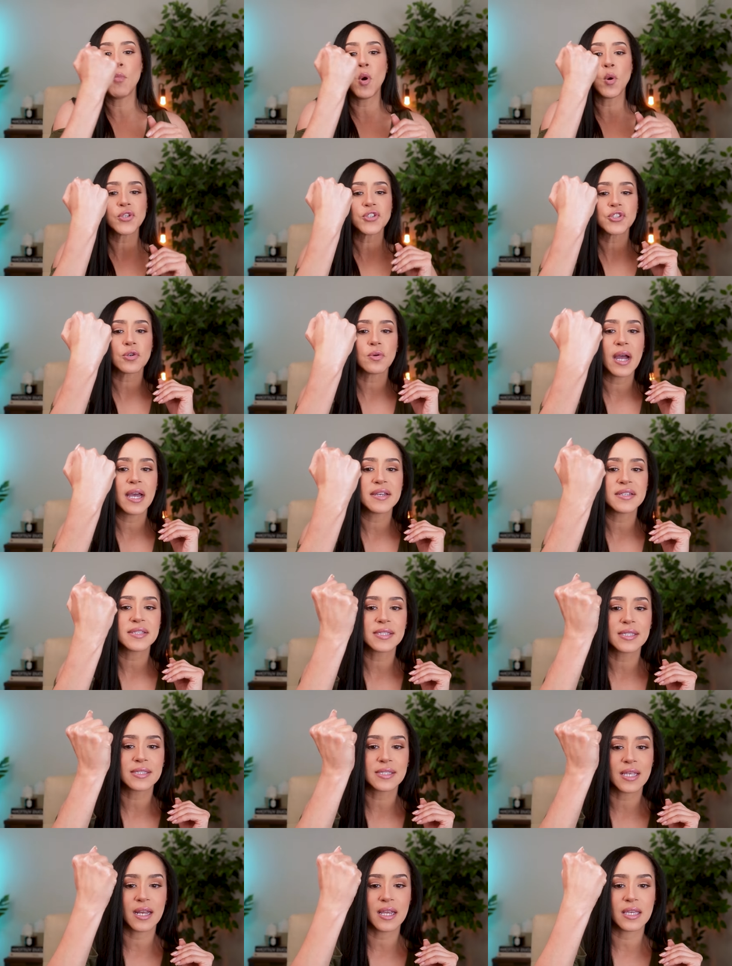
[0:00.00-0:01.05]
It
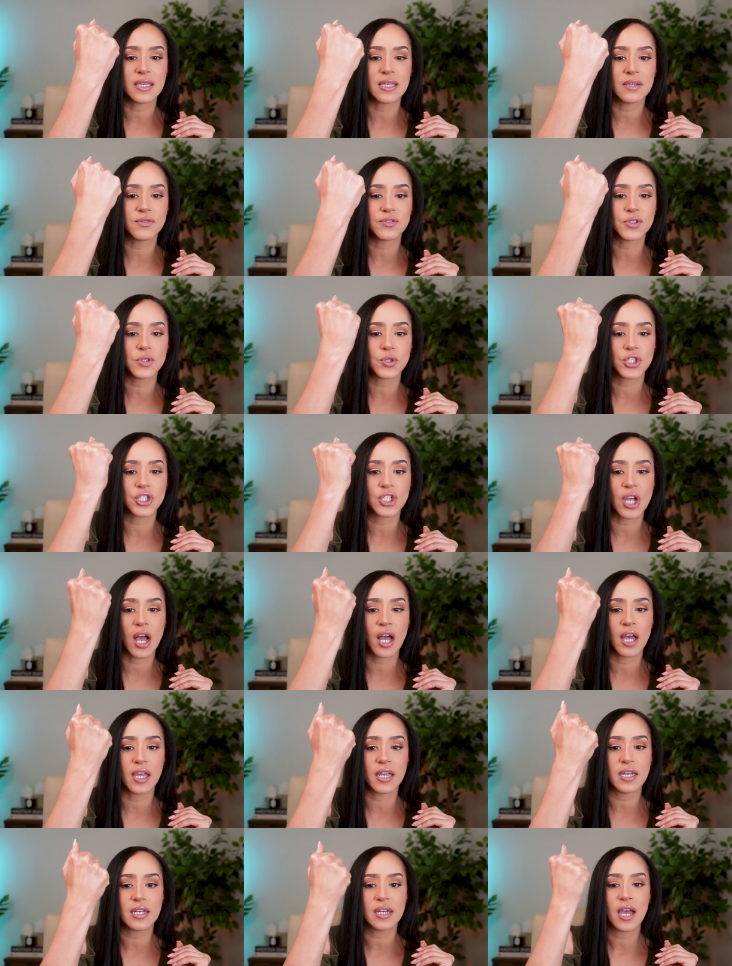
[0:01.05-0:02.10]
moisturizes and it gives you
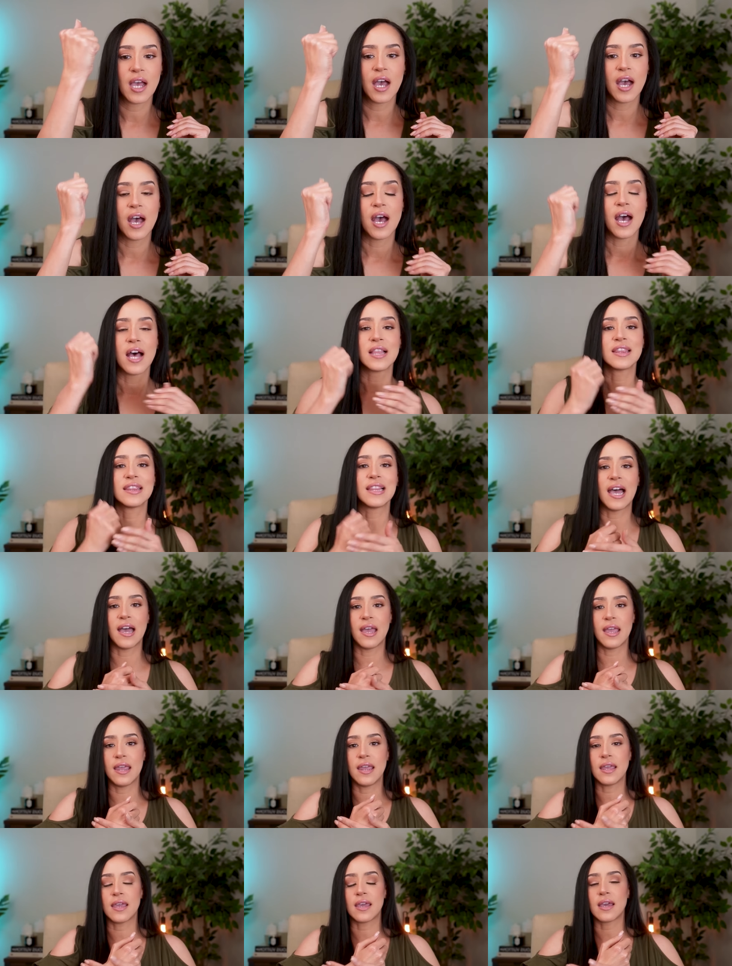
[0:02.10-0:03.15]
shine
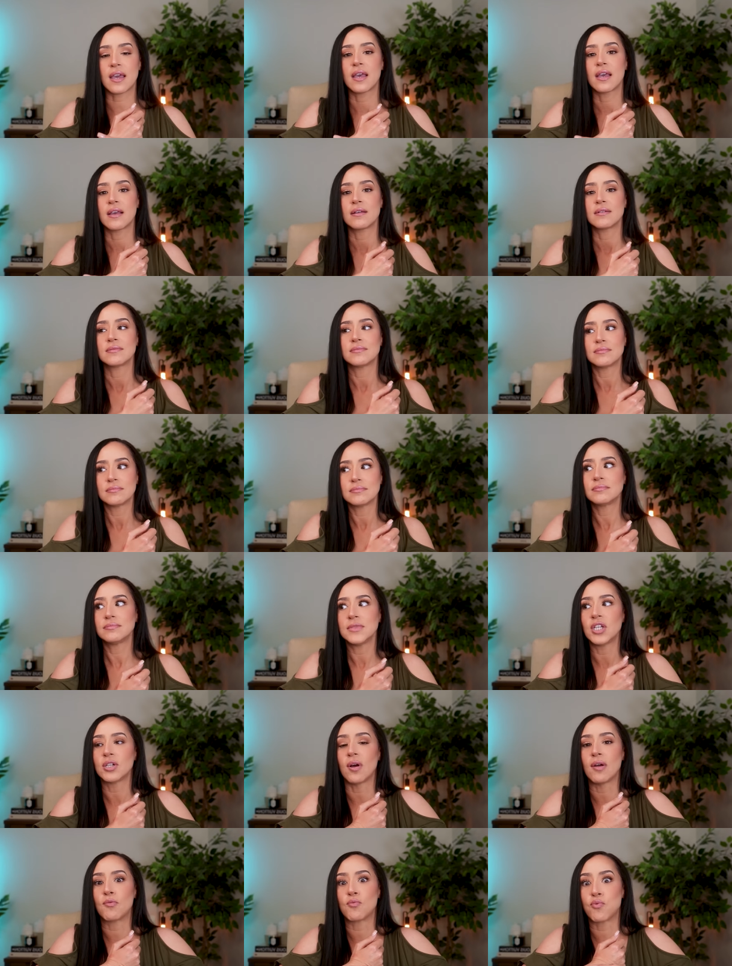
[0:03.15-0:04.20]
like,
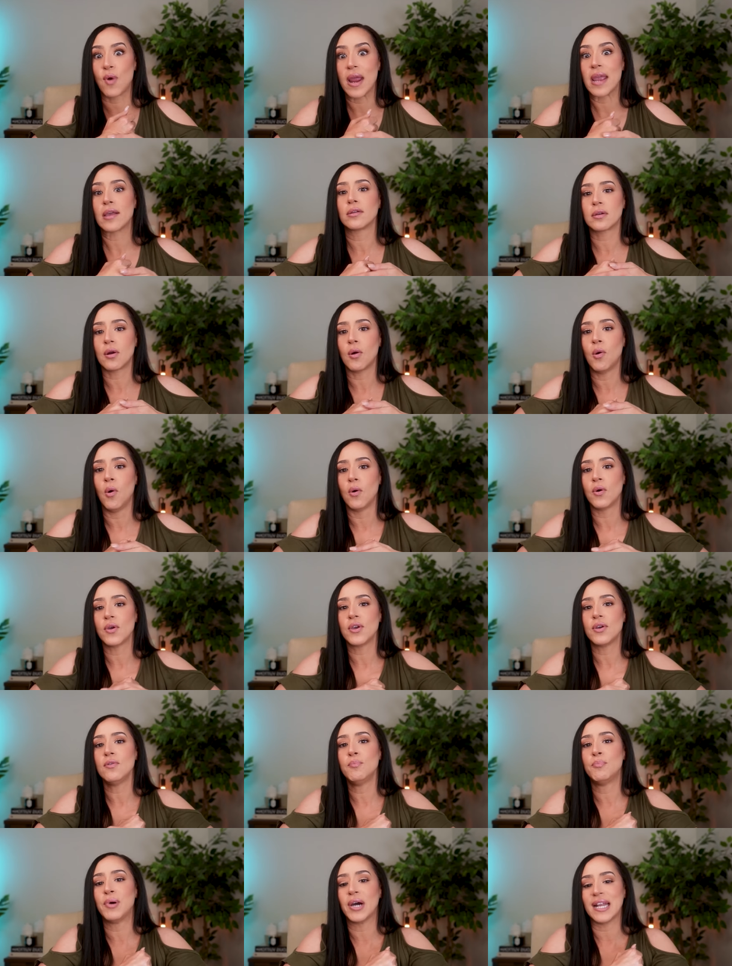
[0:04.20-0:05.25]
you know, a regular
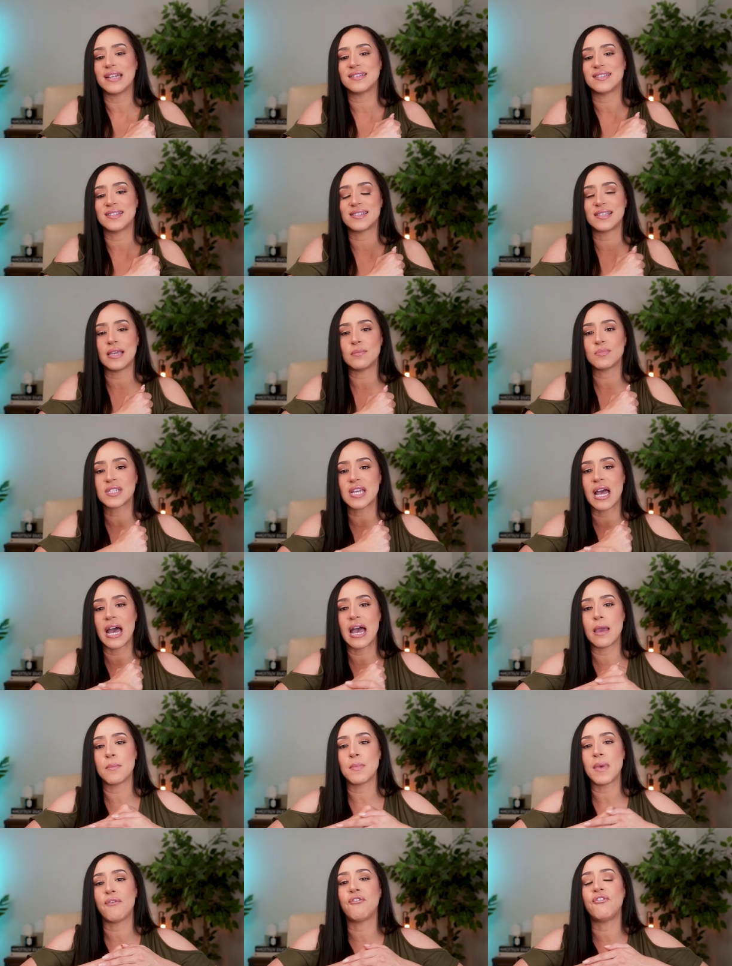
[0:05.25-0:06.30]
oil, but at the same
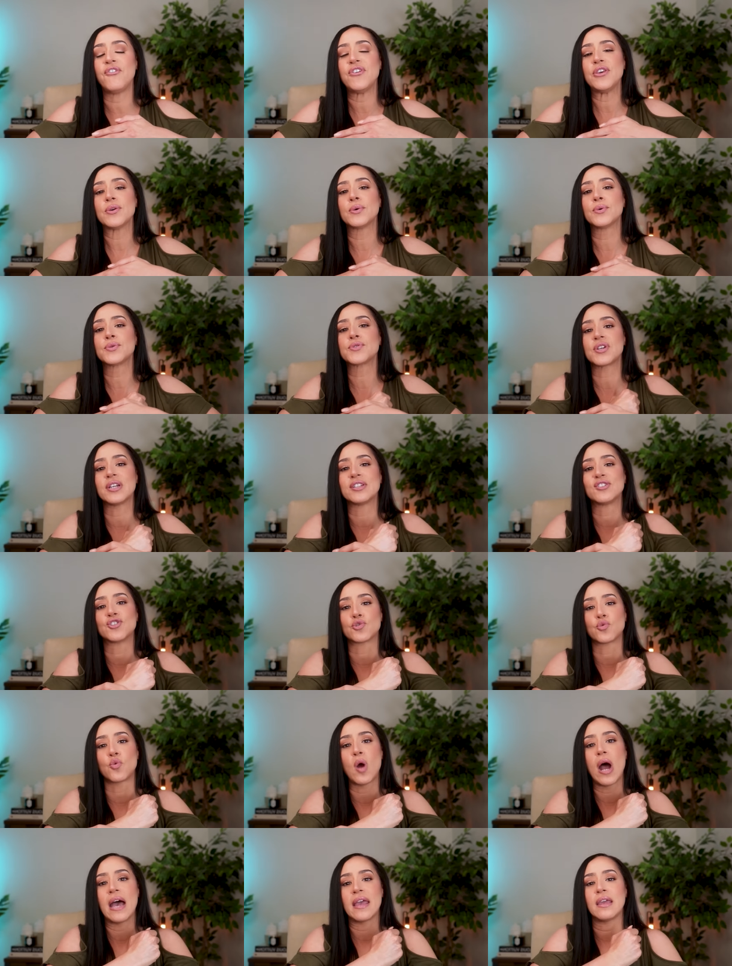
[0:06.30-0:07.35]
time, it feels
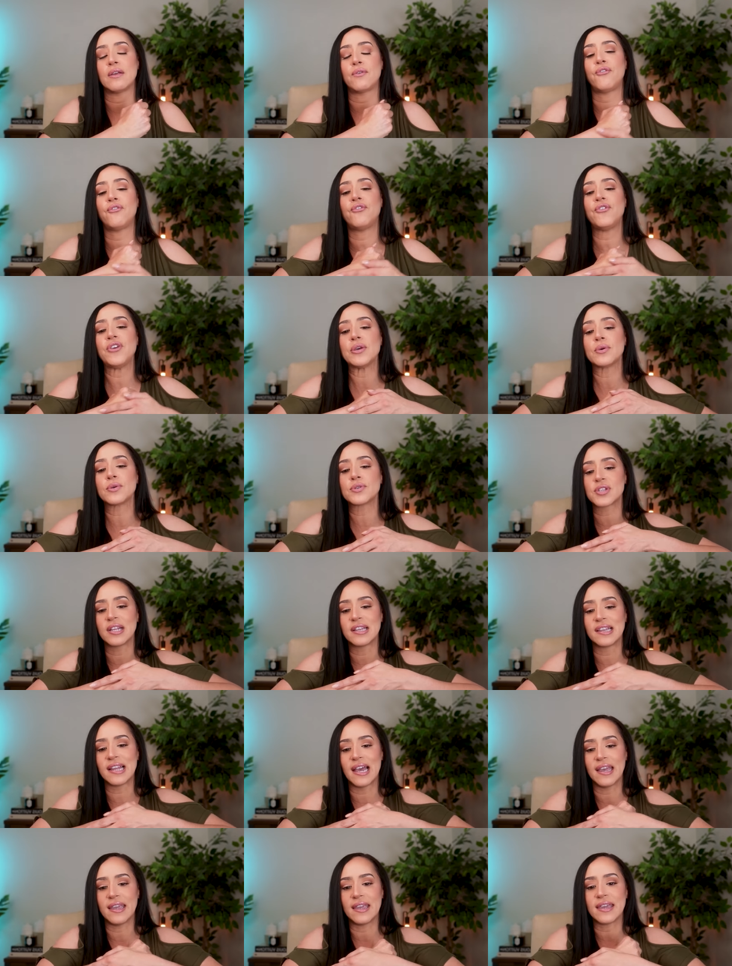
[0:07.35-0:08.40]
dry. It feels
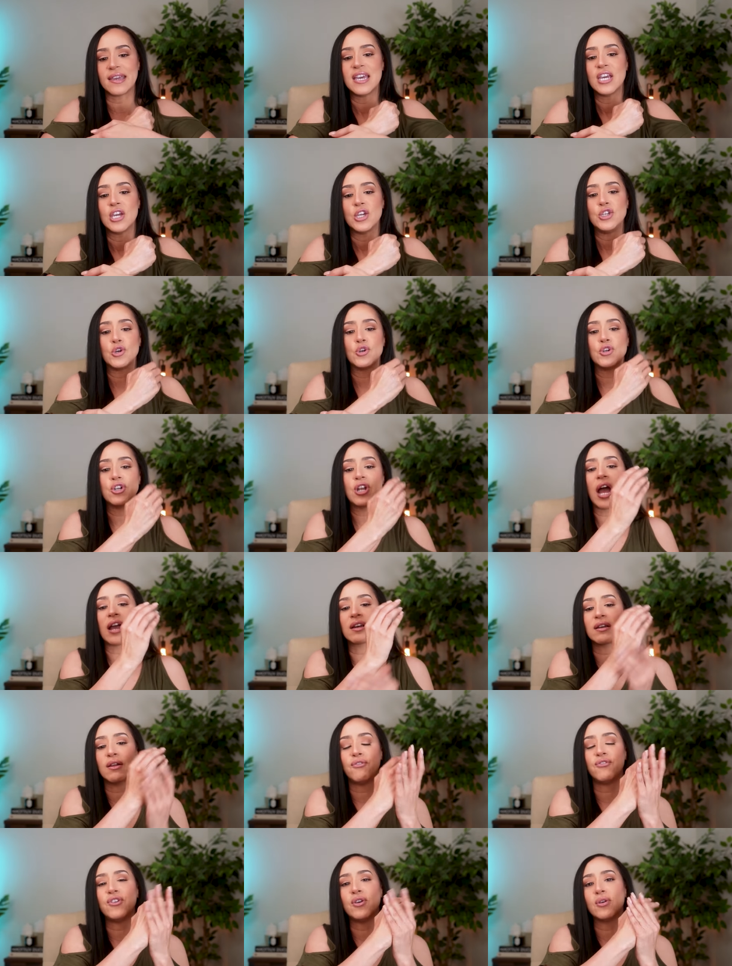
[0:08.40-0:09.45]
like you're not
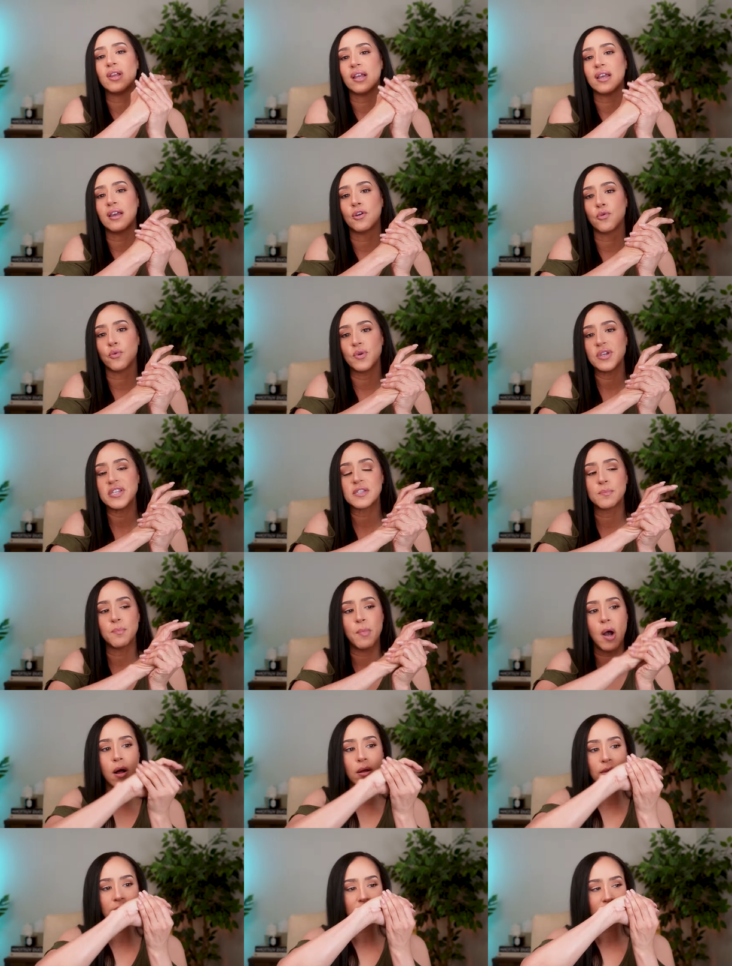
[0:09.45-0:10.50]
gonna feel like a grease
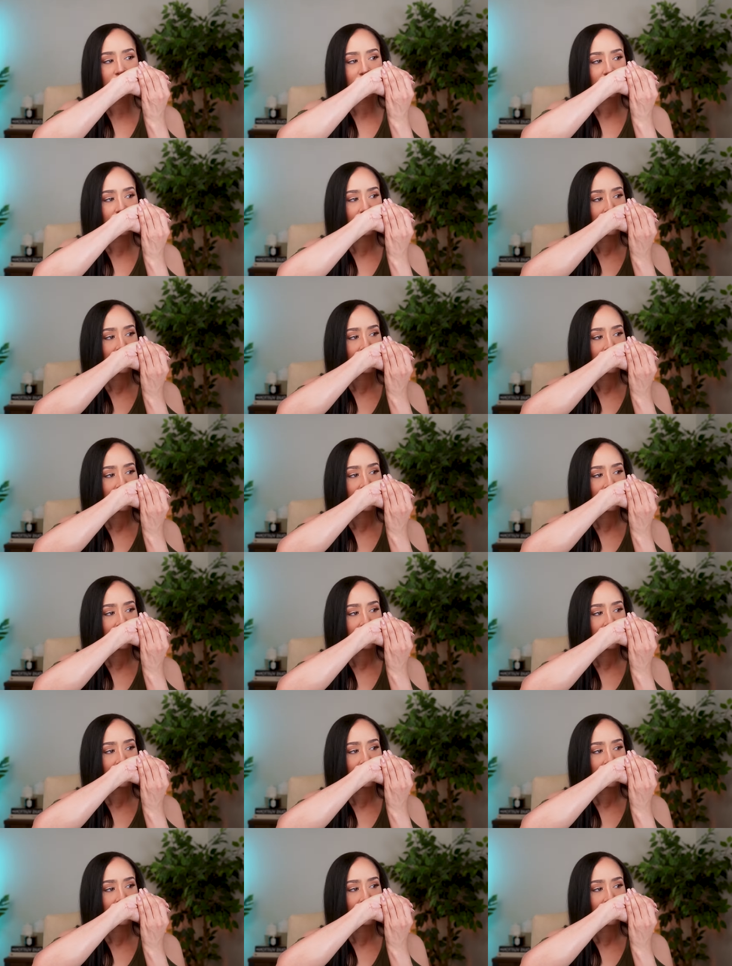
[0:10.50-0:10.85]
ball